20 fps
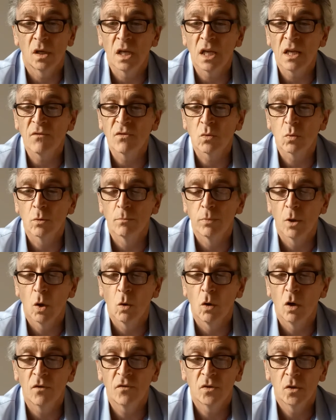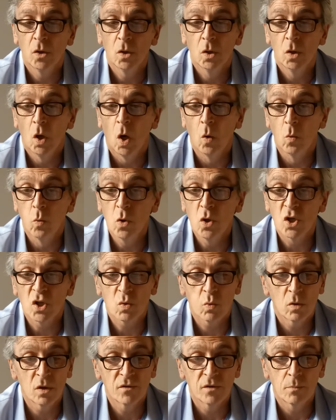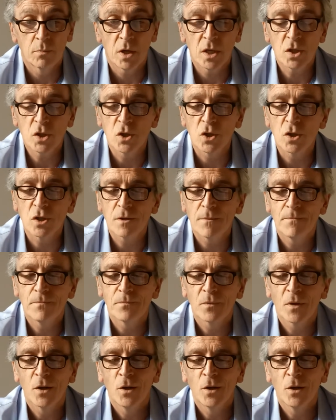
the leaves would blow off, or worse, one of the branches.